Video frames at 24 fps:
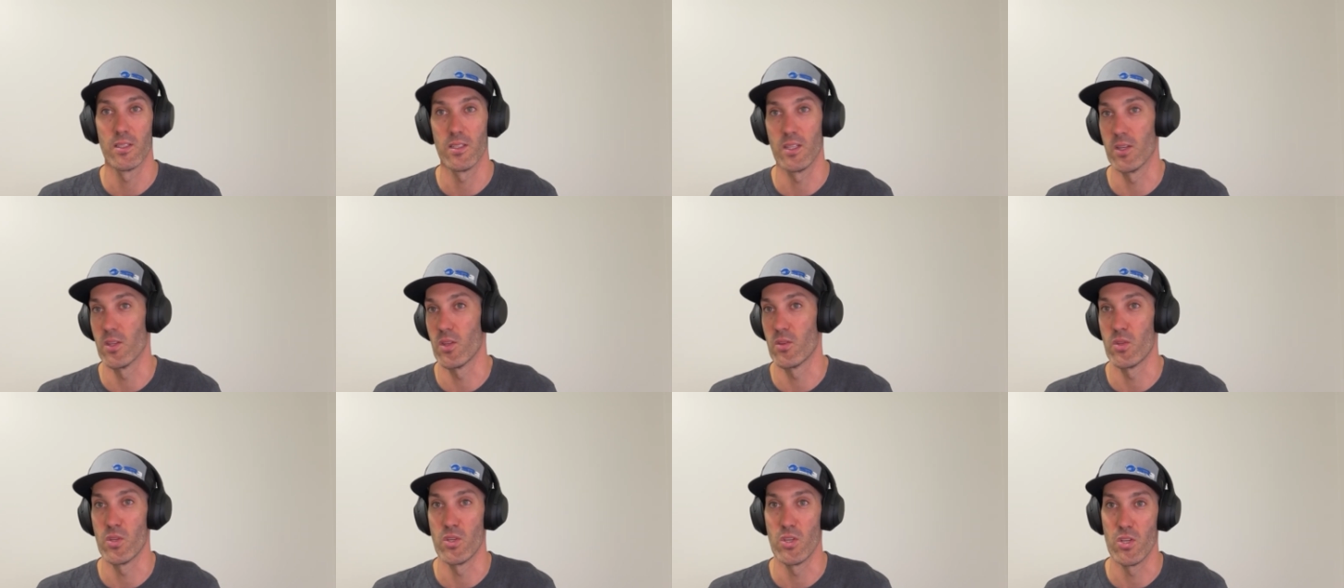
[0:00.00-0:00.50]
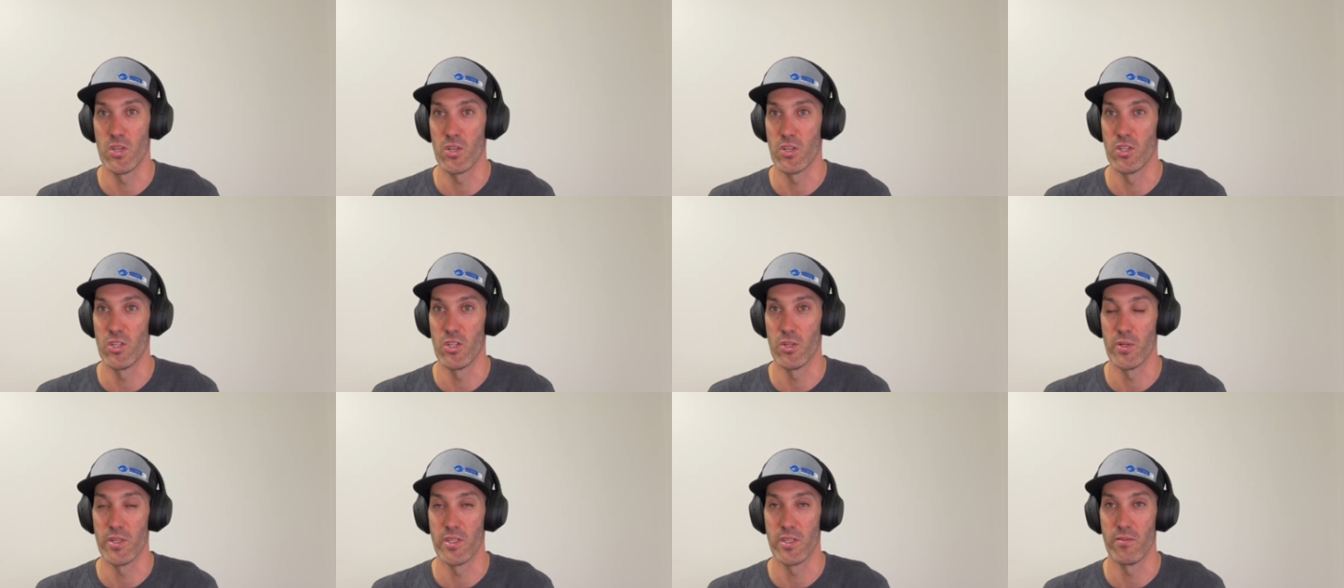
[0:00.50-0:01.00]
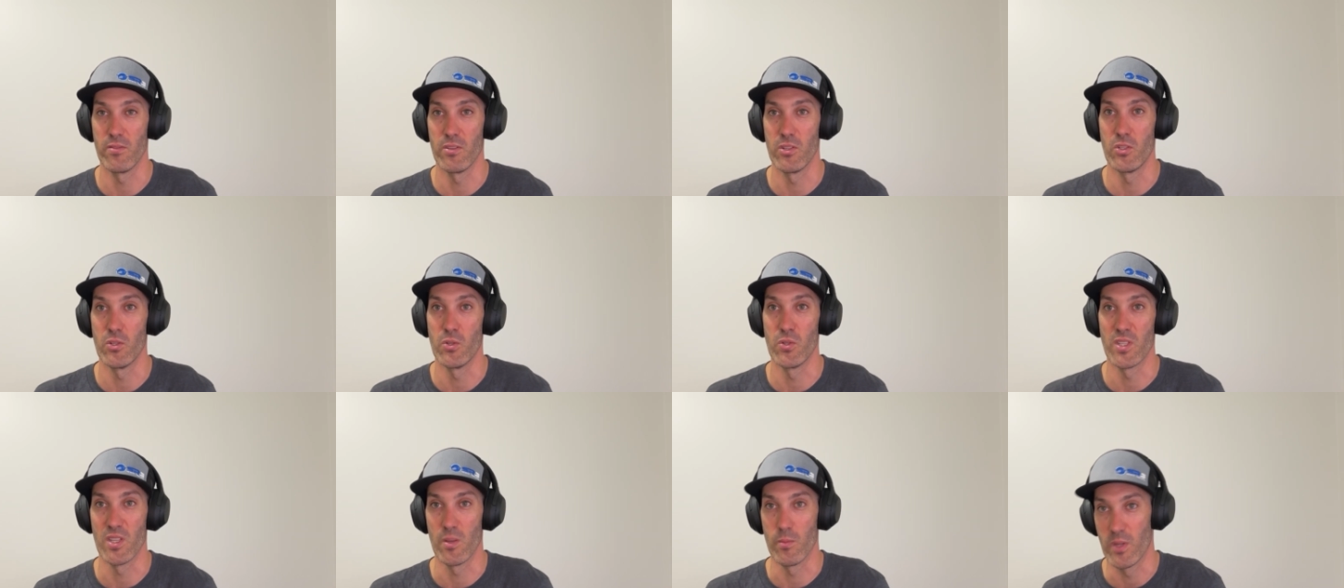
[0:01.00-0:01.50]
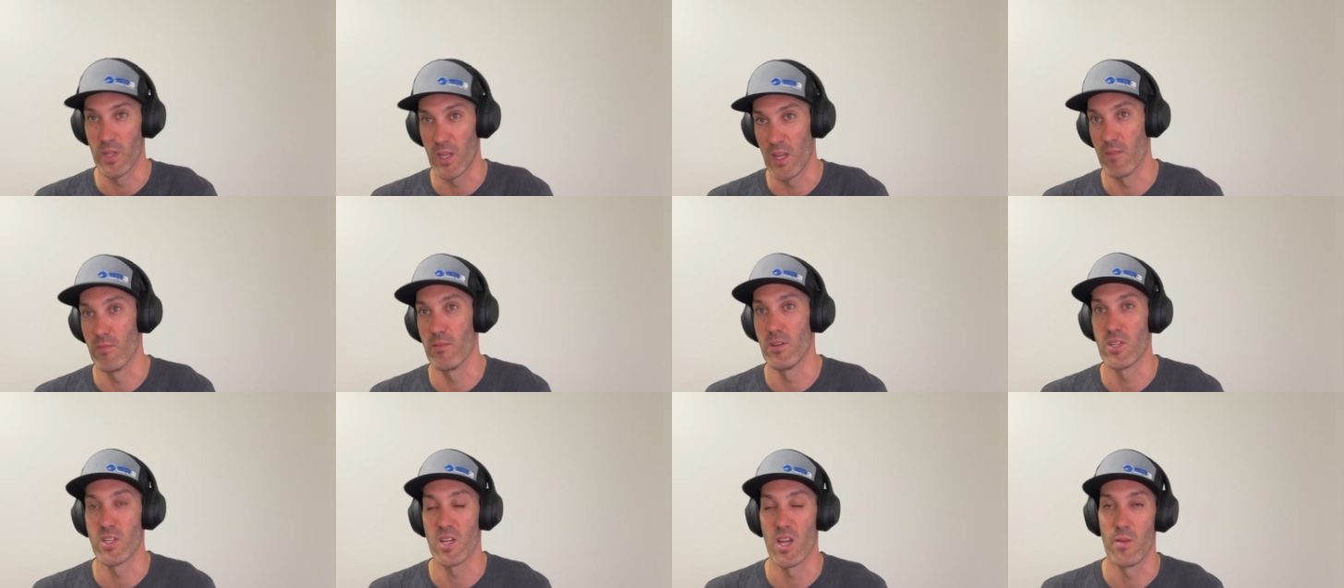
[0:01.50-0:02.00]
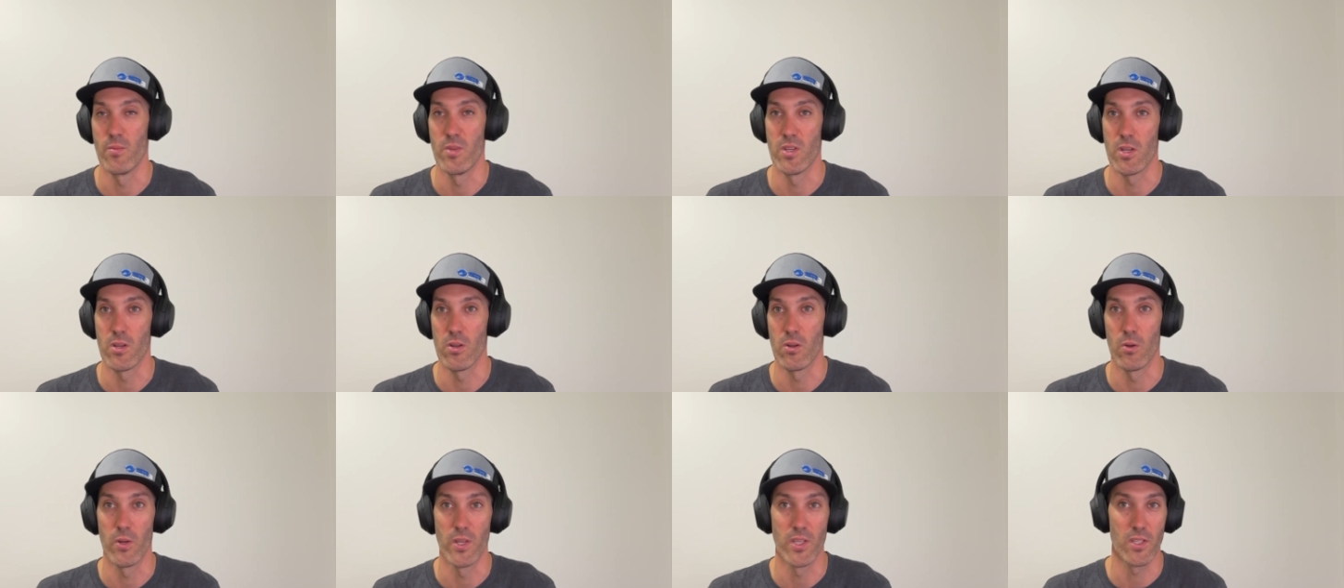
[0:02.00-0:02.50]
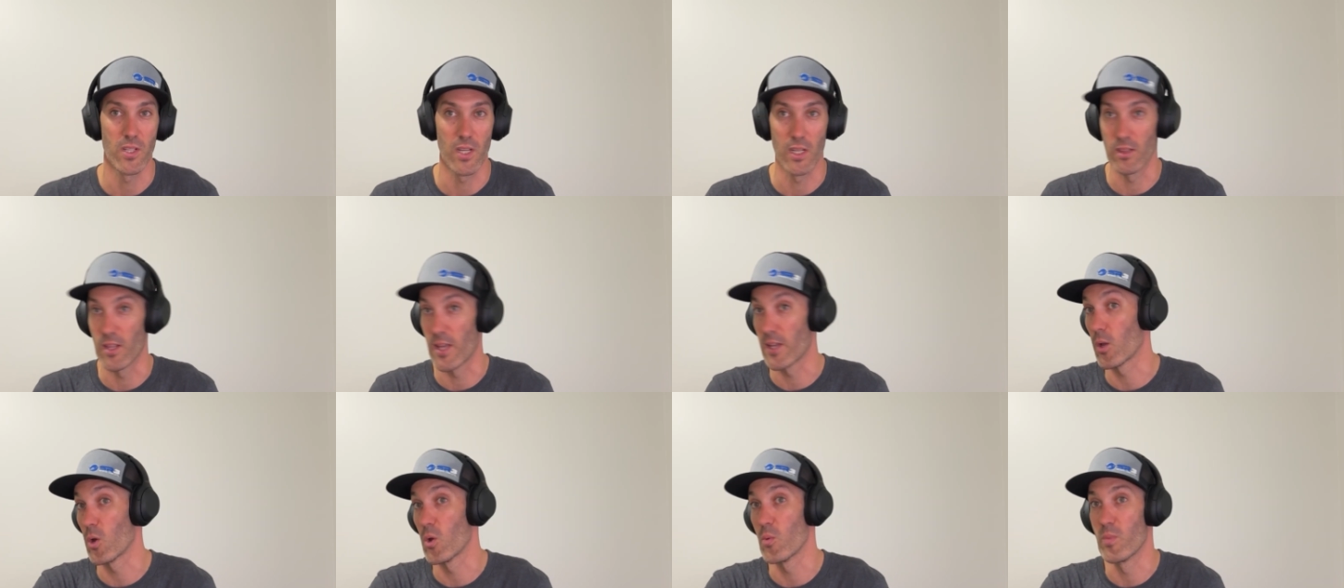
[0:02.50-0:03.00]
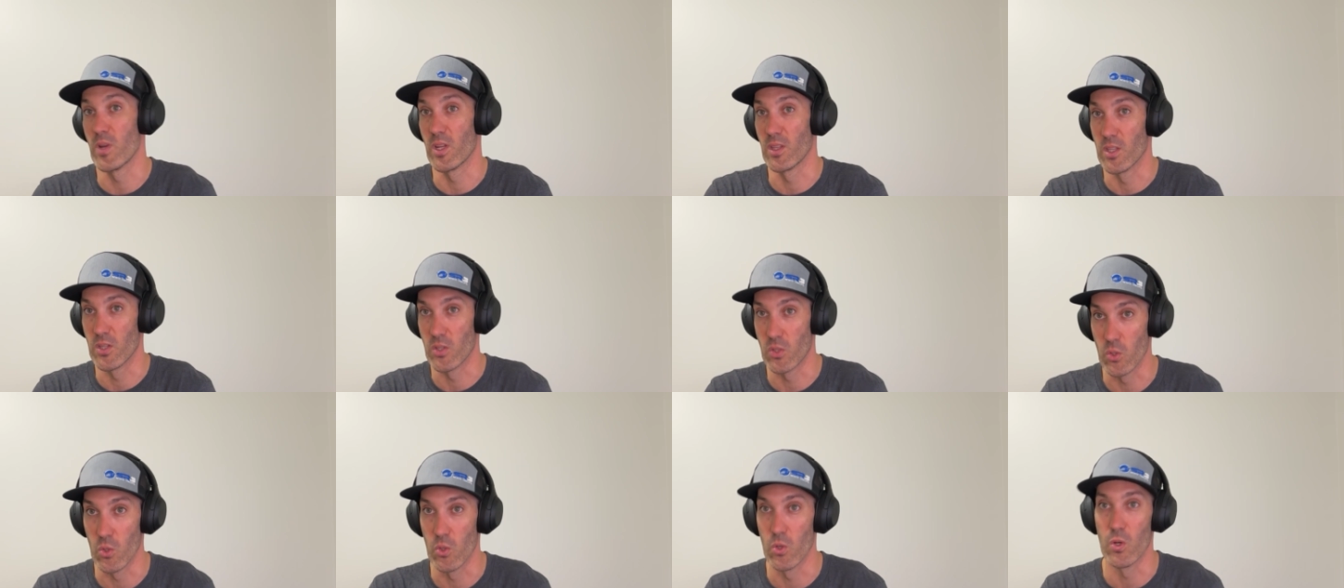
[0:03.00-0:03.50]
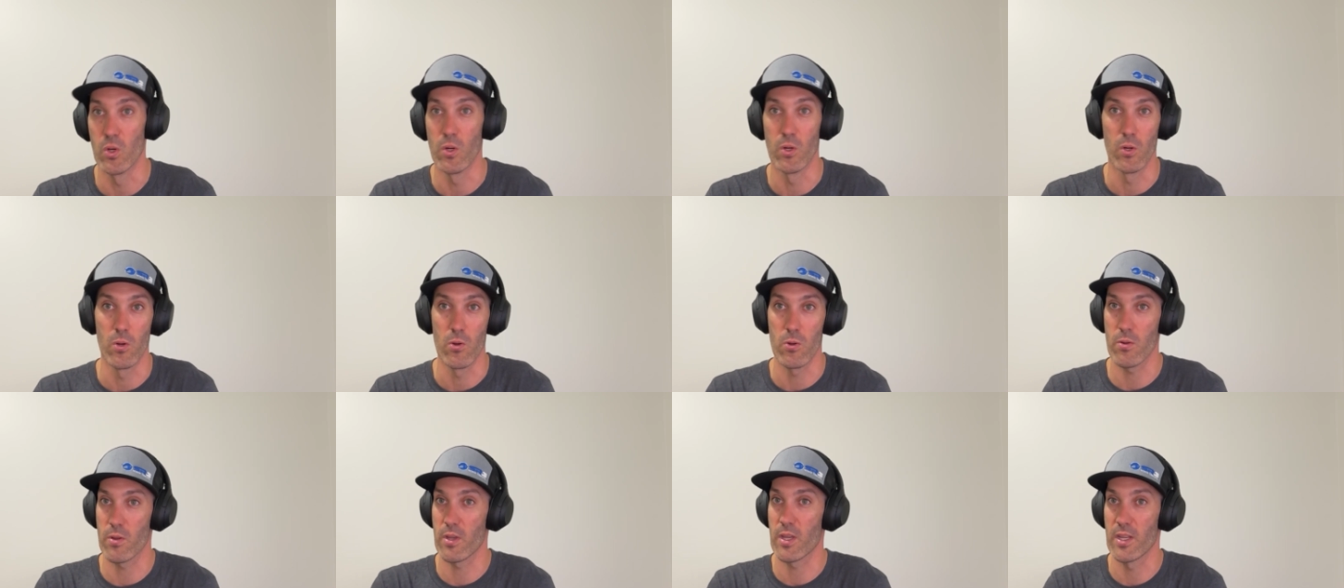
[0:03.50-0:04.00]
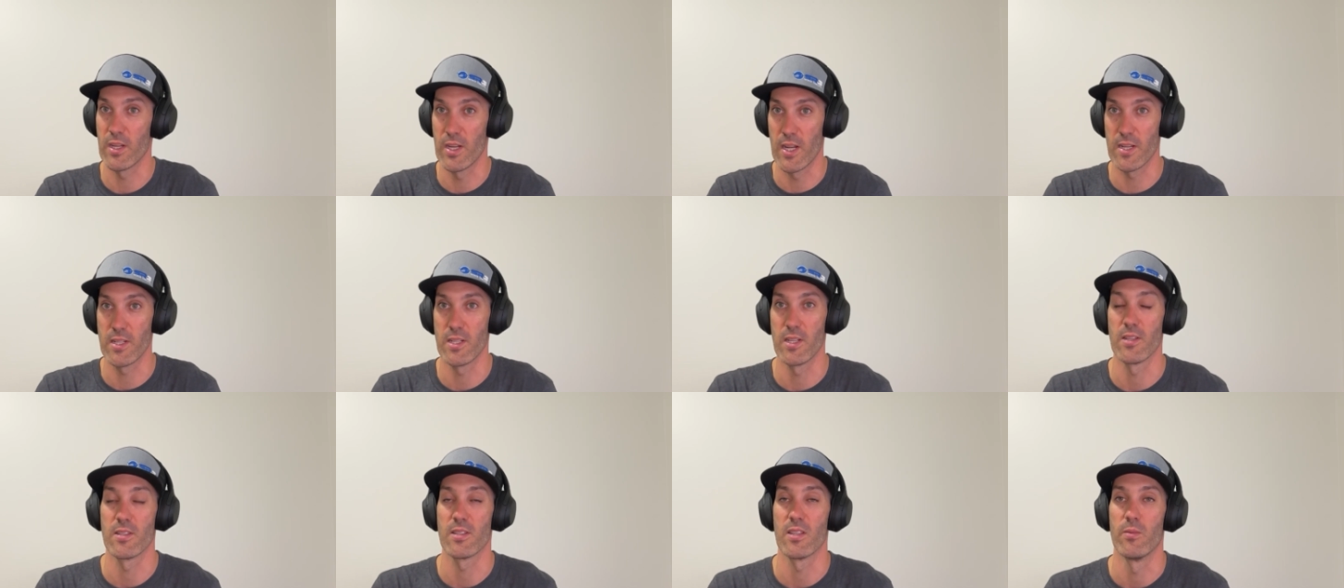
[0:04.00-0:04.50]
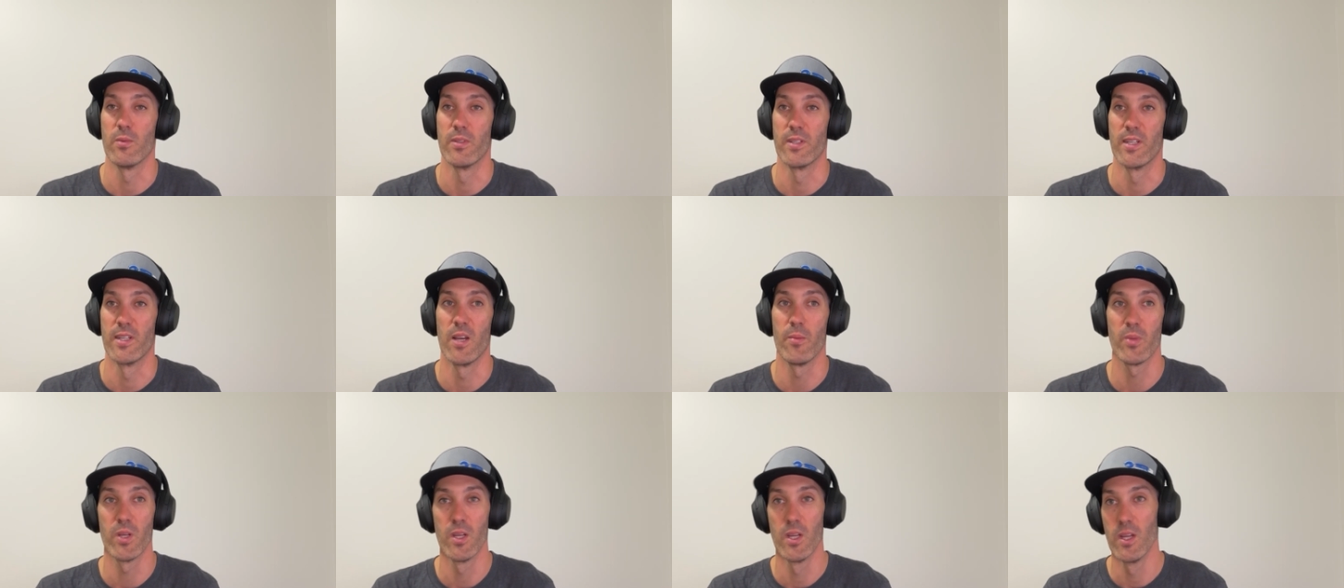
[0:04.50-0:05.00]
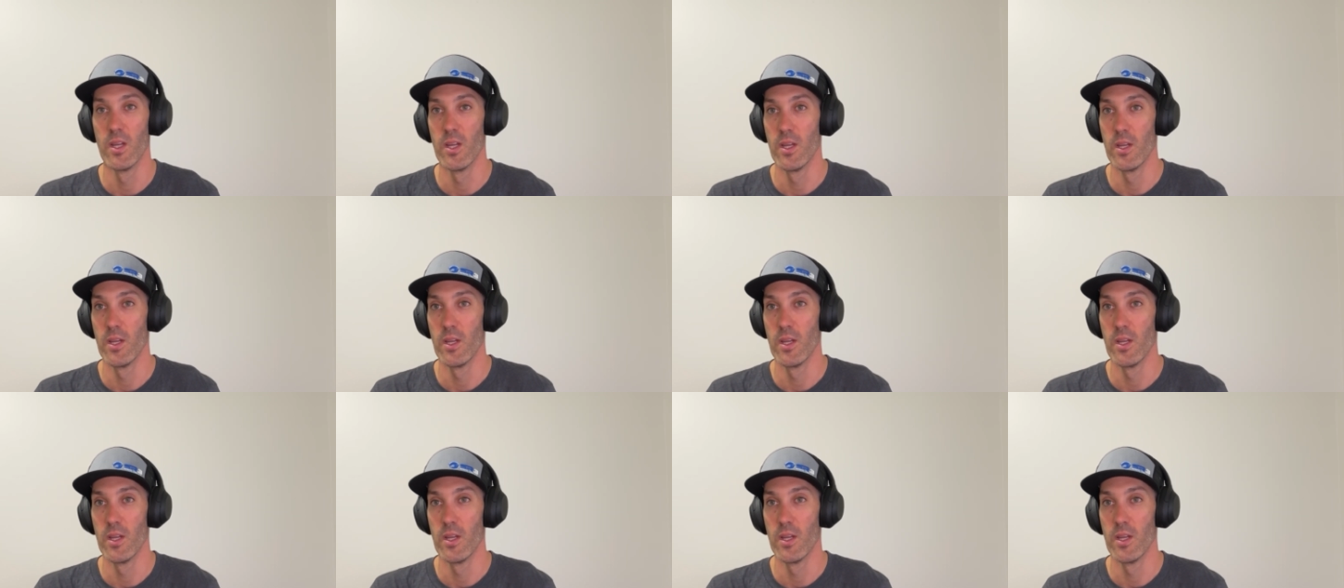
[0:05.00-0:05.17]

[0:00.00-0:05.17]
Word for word: The other thing you can do is if you do something every time you go hoisting, like opening the door or connecting someone up,